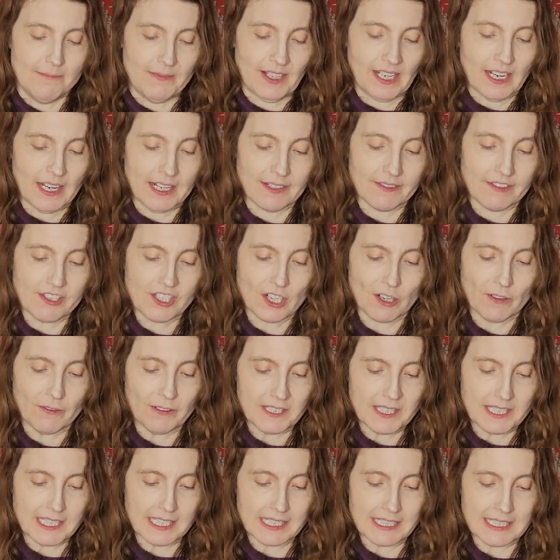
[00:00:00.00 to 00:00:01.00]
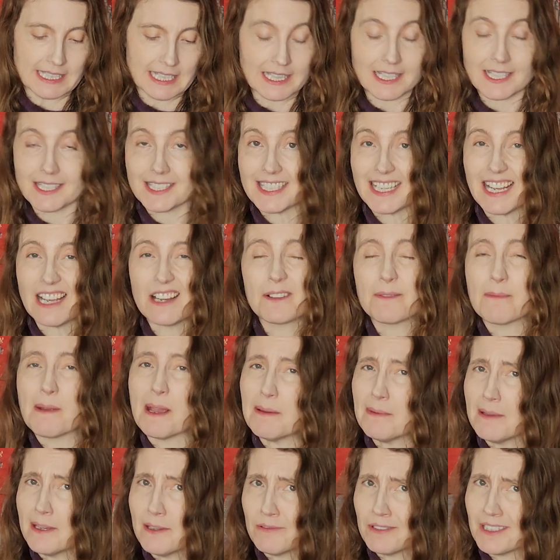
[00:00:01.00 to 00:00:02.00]
kind of surfaces that this gown
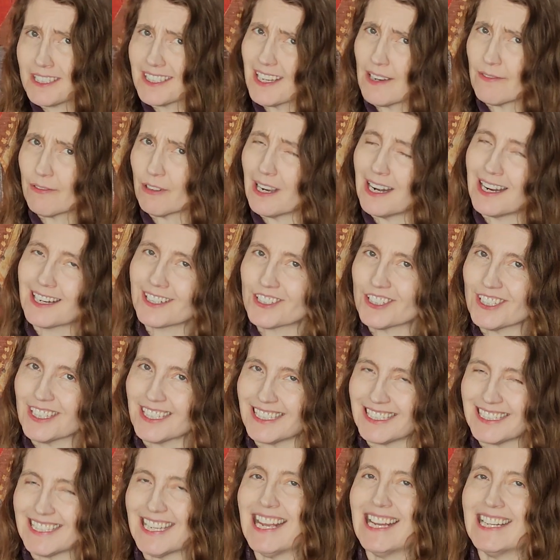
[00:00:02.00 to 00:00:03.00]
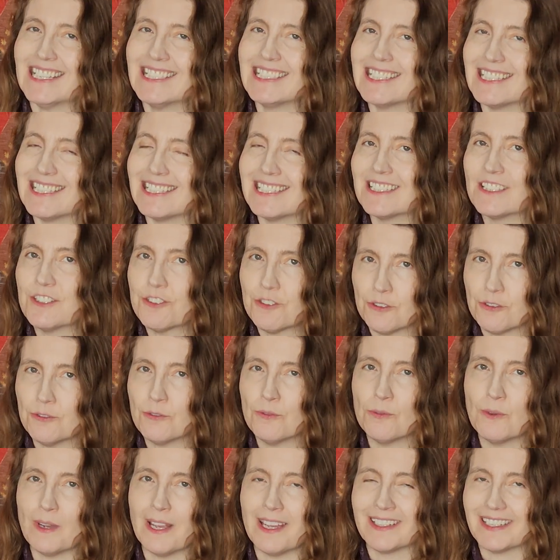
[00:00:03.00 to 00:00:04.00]
maybe was never actually intended
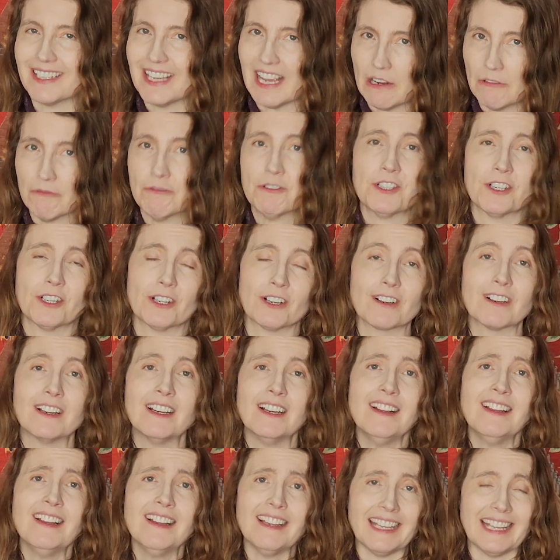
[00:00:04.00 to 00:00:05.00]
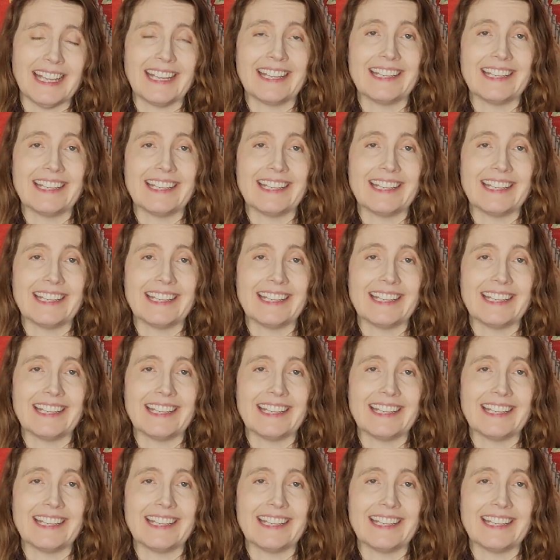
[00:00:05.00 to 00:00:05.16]
to encounter in